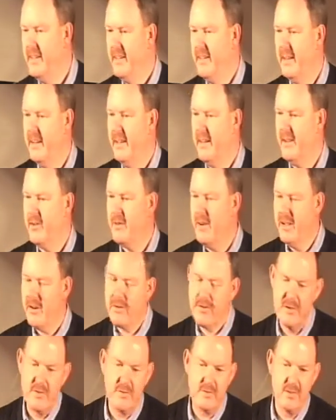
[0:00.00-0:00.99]
uh, a great
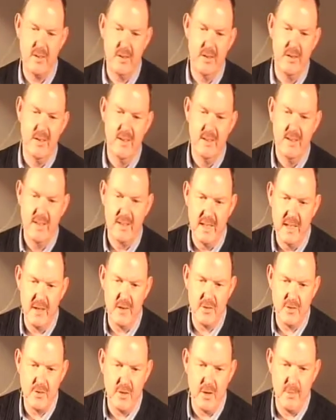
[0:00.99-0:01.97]
Christian
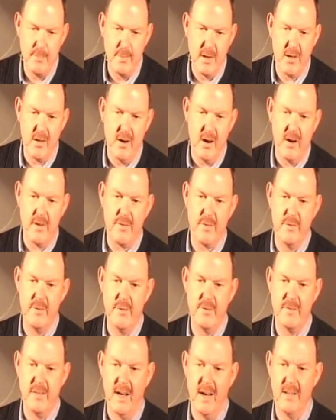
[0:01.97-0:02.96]
leader, John MacArthur, who
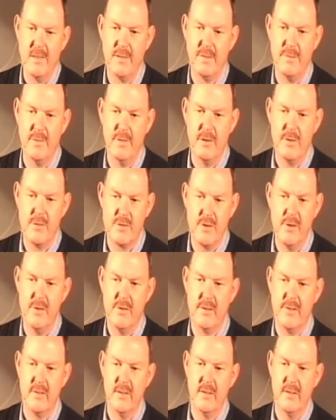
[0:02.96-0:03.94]
stands for the
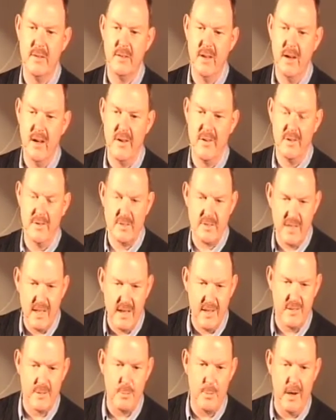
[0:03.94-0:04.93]
truth and
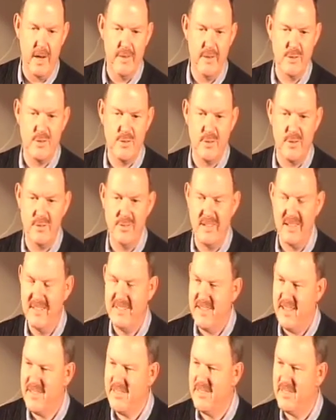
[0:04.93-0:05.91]
understands why the church
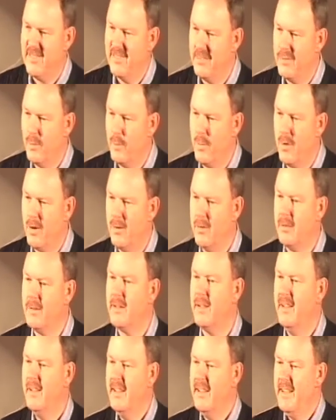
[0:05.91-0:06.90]
exists in the
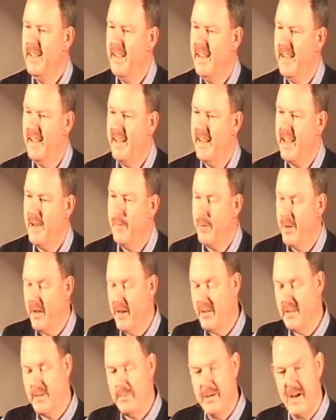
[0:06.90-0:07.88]
world. And I went
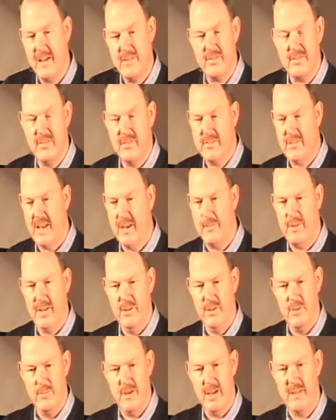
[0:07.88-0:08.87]
out to Master's Seminary,
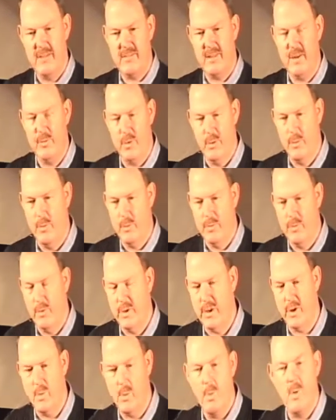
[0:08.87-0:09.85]
and you might say, well,
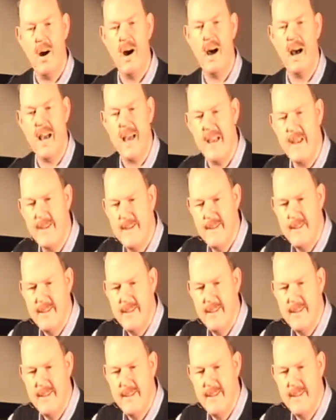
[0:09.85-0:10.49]
you know, why?